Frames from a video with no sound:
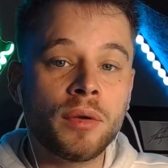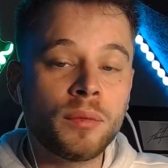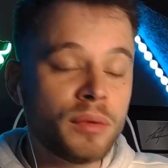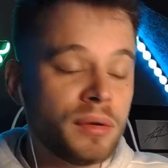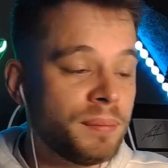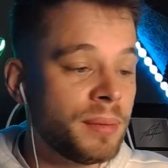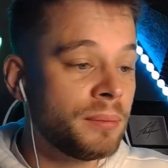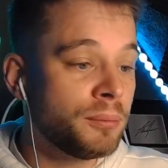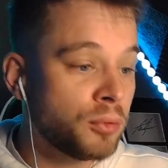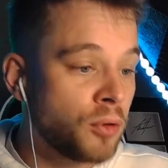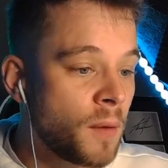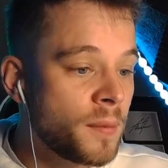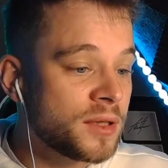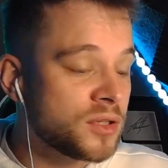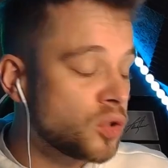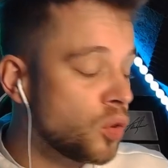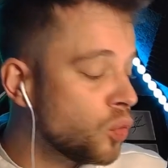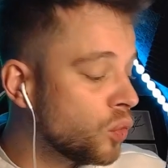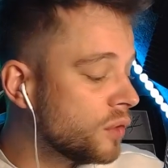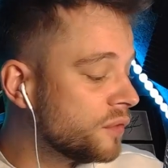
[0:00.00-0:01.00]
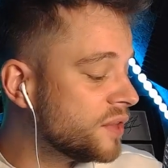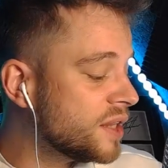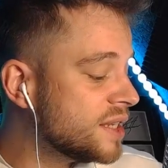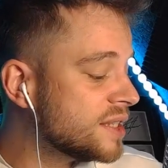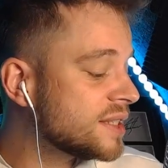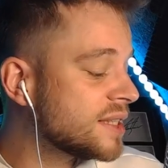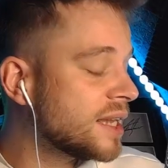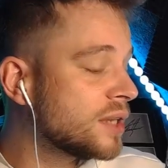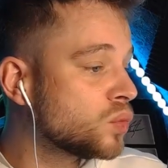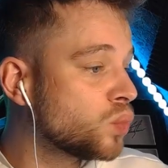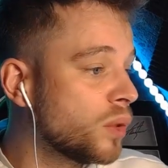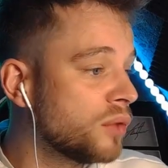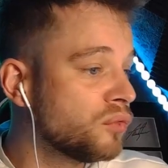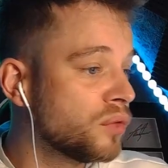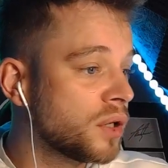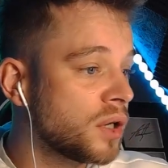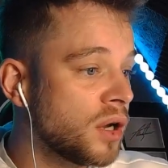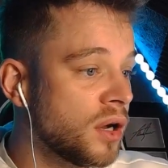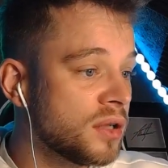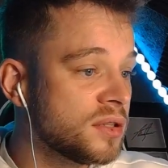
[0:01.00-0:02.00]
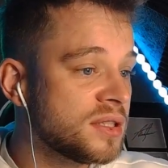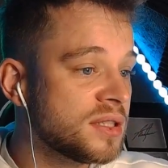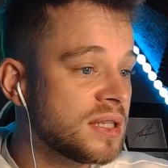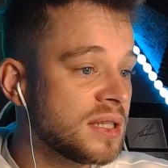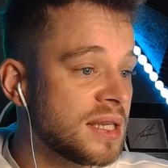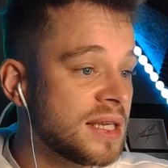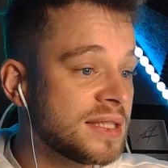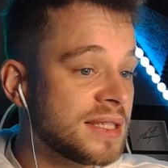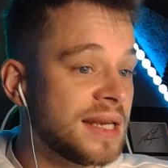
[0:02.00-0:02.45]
We've been promised all of these things with regards to this.